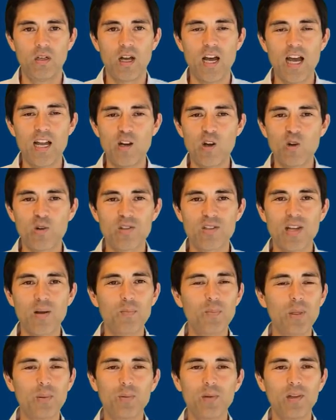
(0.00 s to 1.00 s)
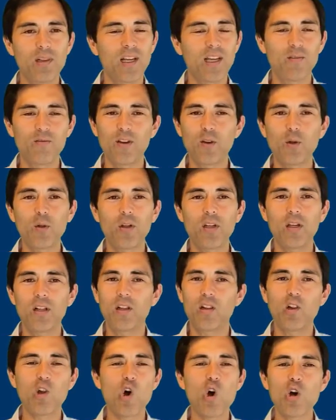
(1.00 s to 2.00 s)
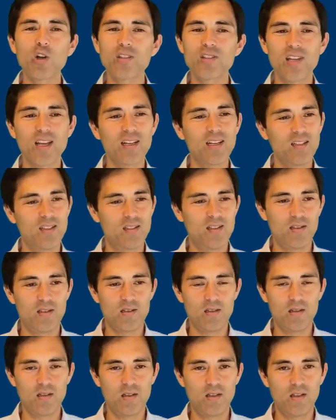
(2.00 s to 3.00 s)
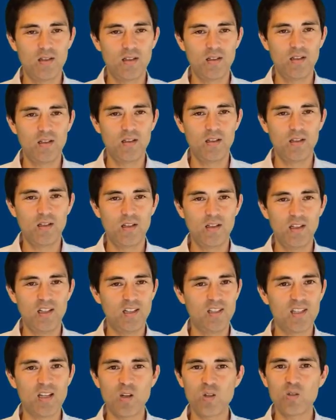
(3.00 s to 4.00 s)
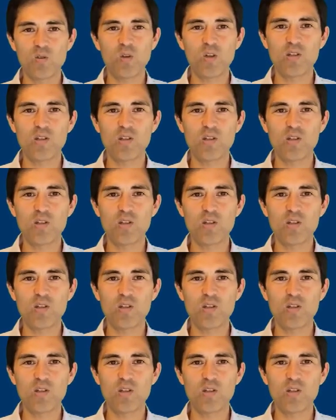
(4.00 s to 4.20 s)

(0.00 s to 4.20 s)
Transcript: I know some people like very long sentences. It sounds very